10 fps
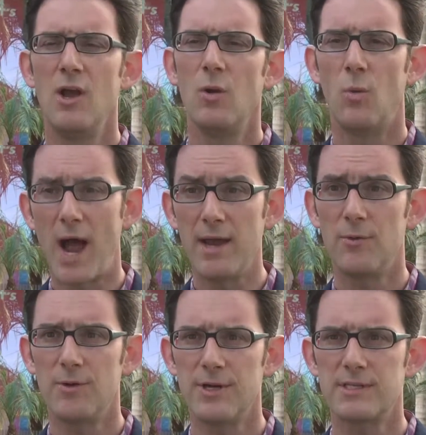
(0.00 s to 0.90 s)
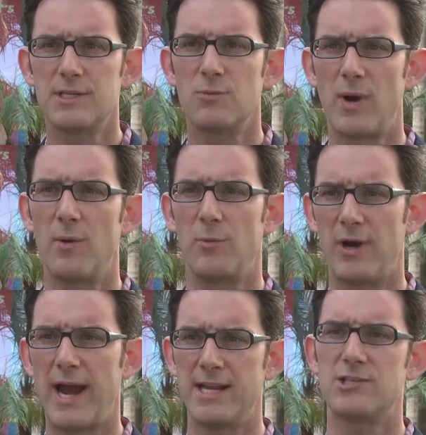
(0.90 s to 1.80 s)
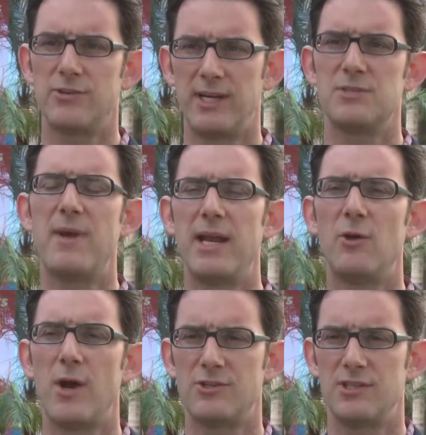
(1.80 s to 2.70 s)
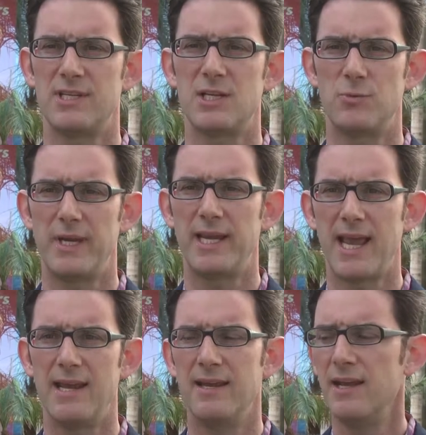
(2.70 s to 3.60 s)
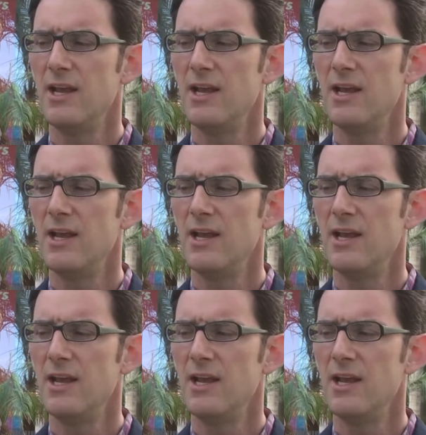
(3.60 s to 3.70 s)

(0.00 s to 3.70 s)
Why it works is where we're answering as many questions as we can.